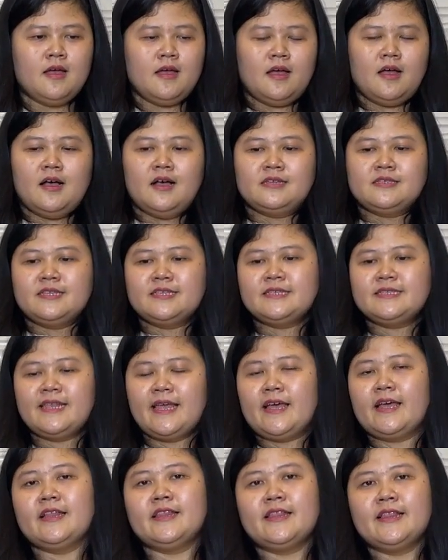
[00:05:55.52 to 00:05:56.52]
The
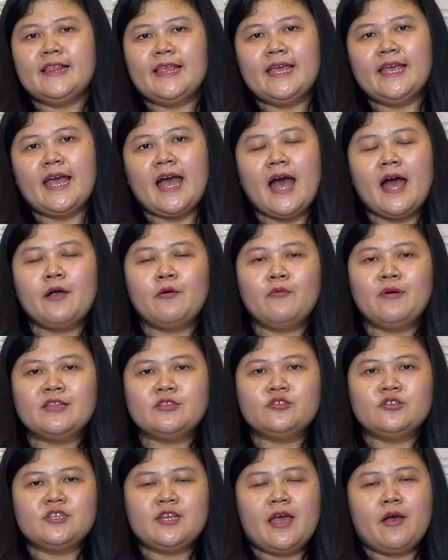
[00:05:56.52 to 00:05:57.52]
secondly, I want
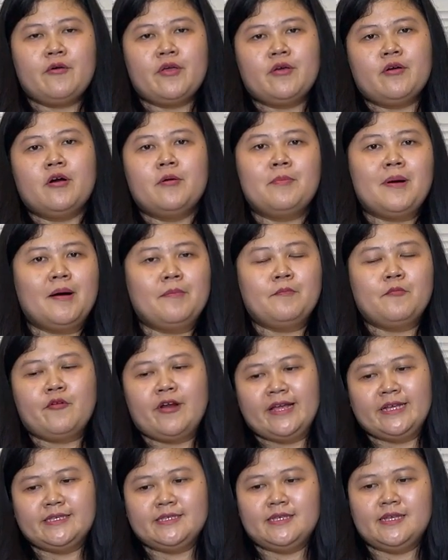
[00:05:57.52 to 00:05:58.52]
to tell you about
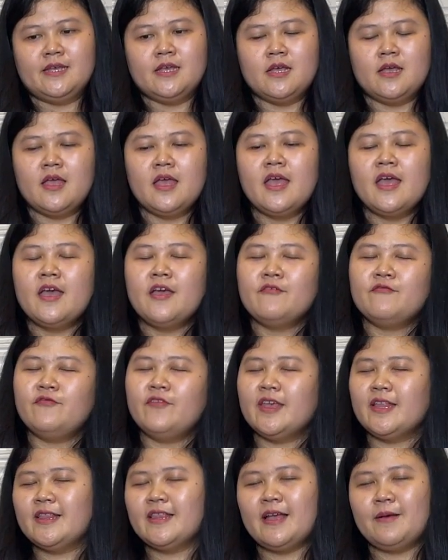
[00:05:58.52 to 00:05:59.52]
price.
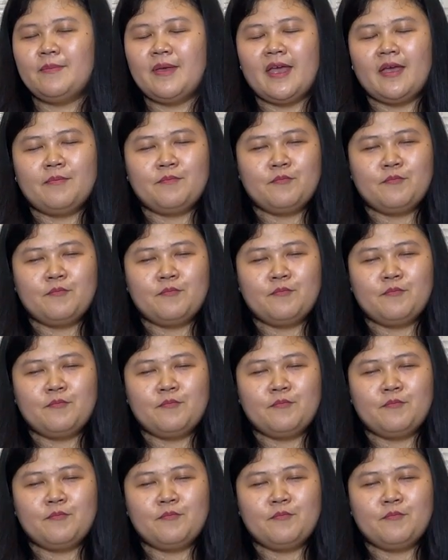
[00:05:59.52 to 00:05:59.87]
Vietnam hair